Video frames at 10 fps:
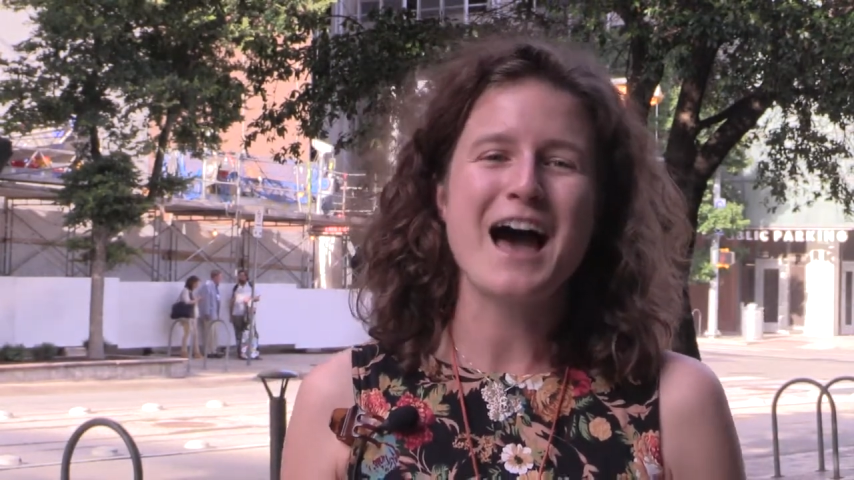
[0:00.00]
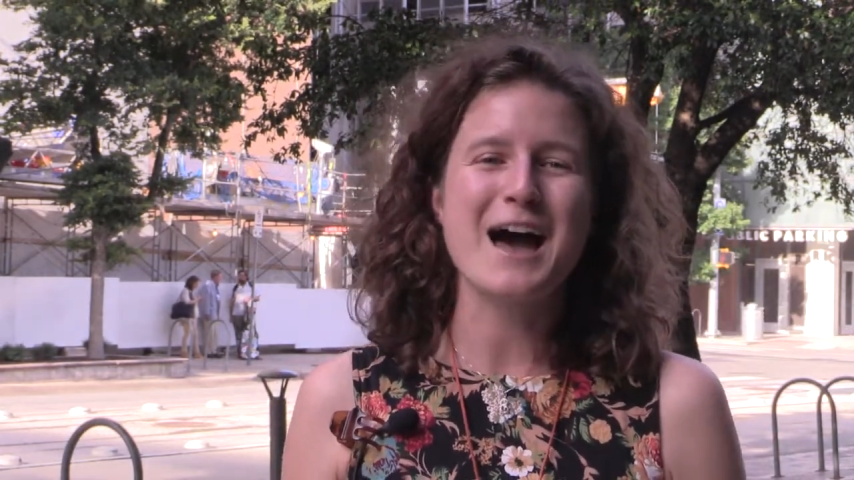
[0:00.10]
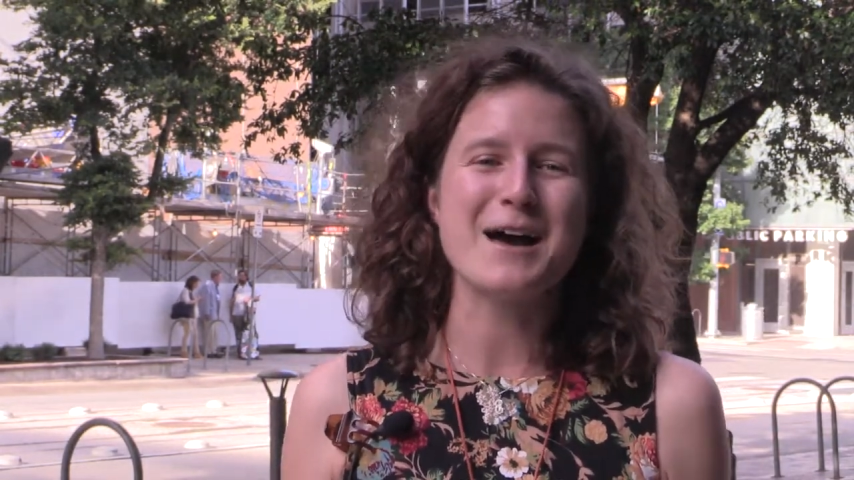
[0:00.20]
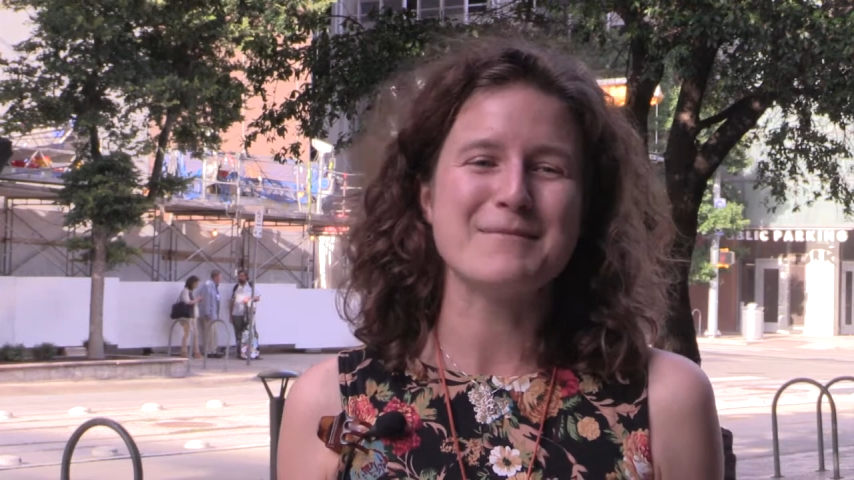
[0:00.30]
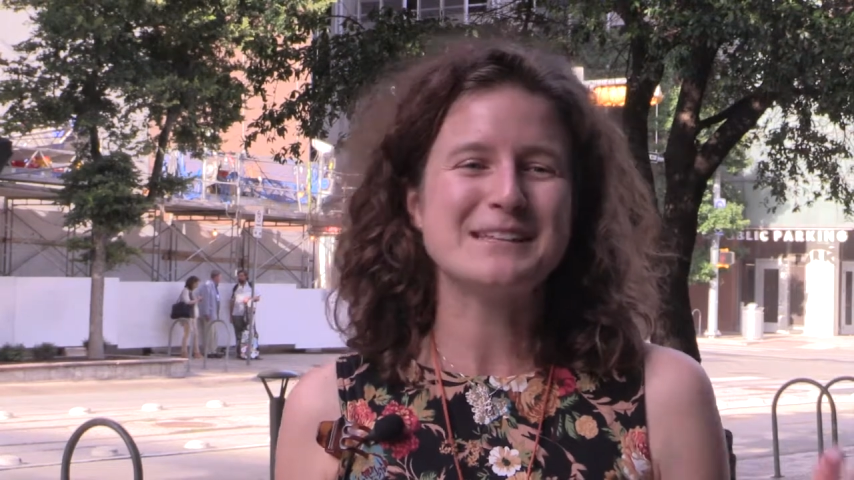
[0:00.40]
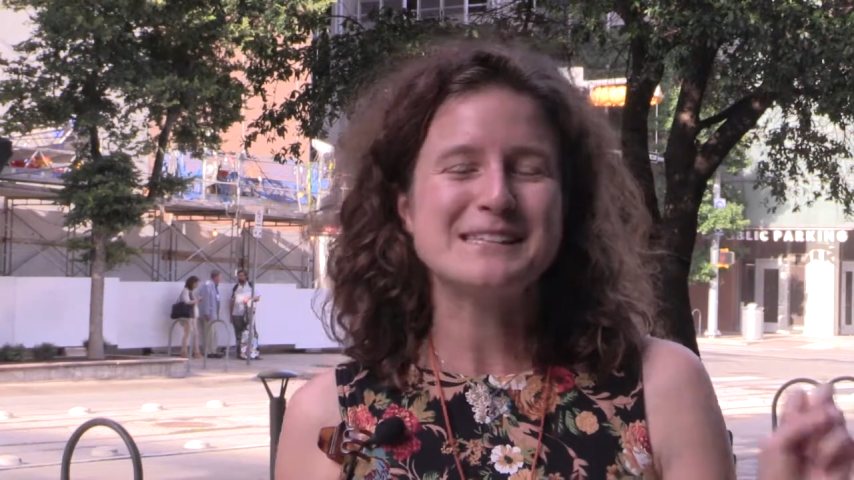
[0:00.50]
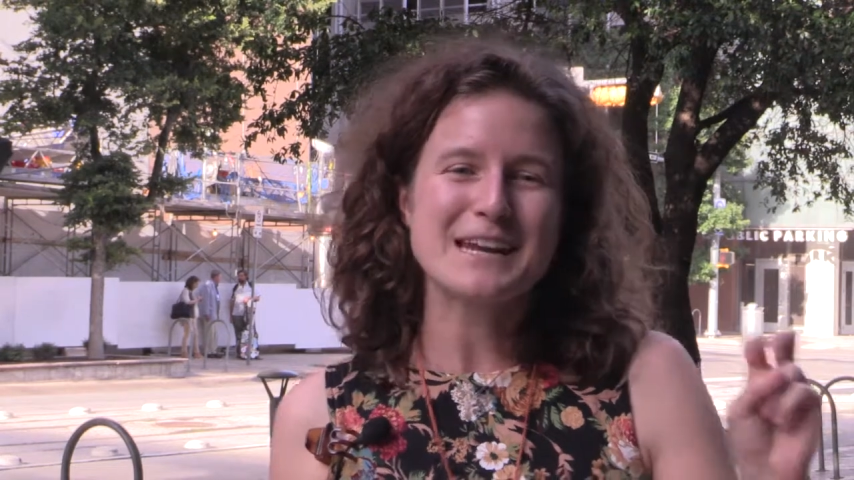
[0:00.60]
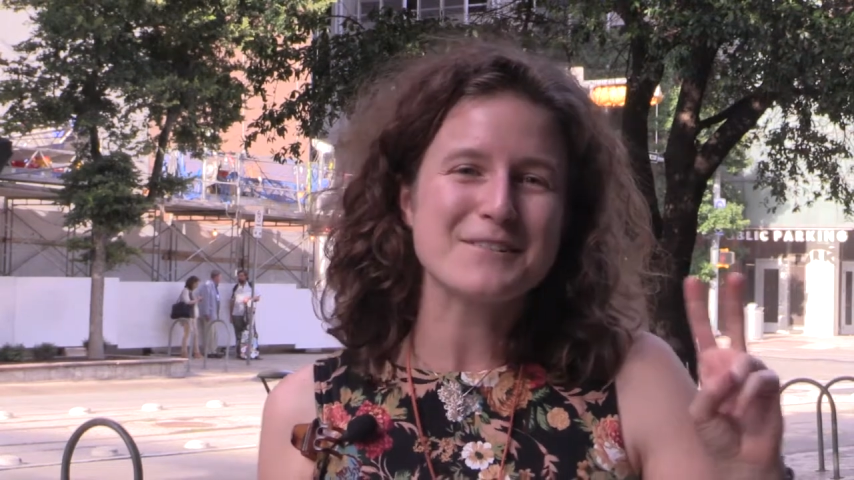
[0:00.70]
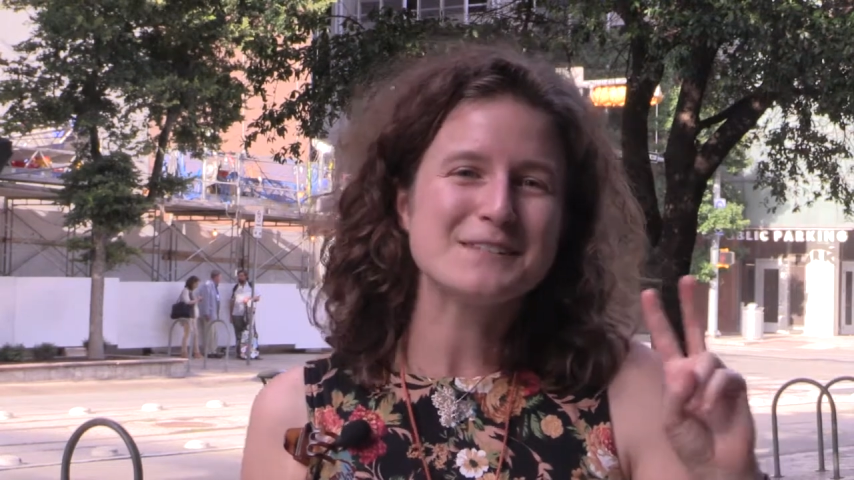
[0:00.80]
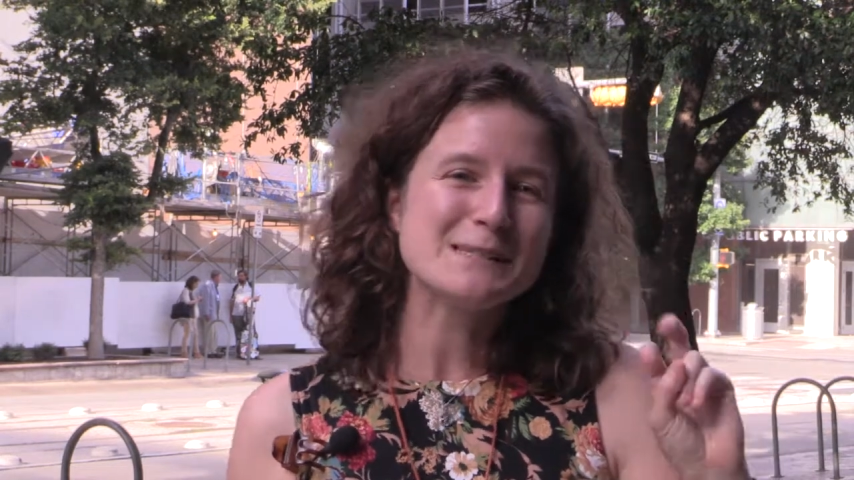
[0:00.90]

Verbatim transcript: um, instead of